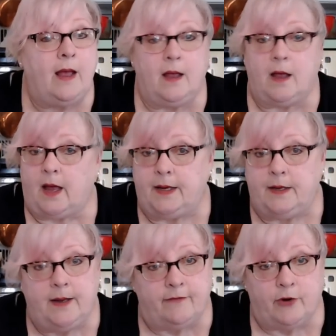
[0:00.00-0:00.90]
I
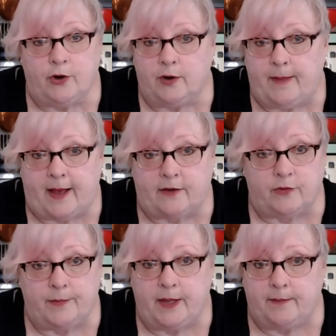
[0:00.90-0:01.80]
never heard back
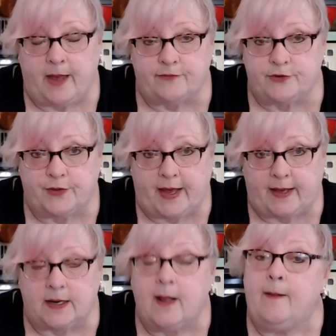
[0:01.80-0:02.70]
from him after
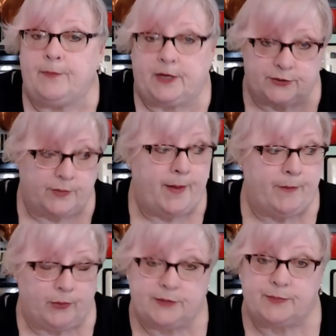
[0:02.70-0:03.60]
that. Because
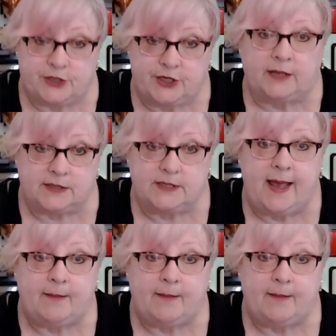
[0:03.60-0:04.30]
remember, it was Michelle's name